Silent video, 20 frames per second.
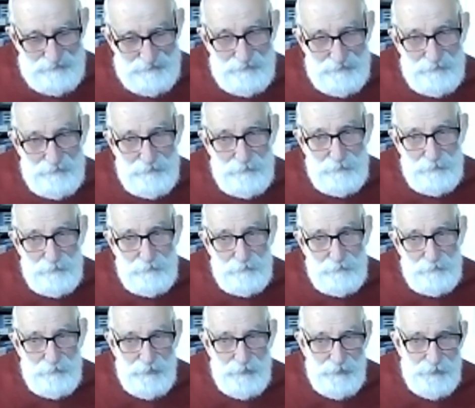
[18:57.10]
You'll
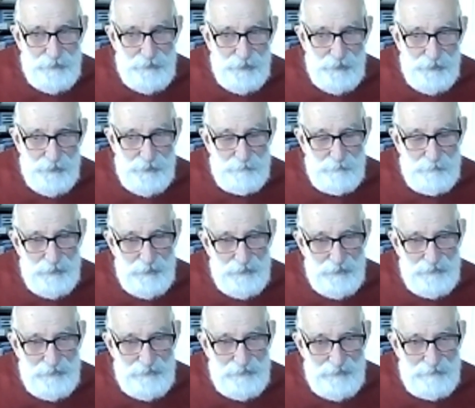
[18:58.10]
always touch my
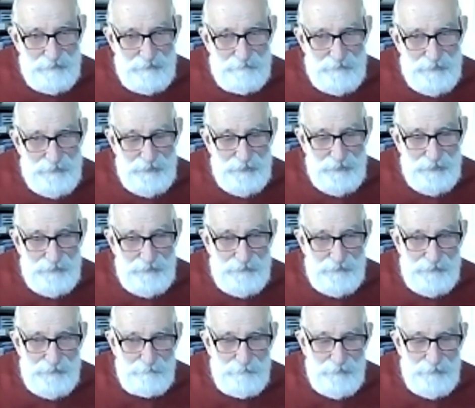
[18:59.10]
heart.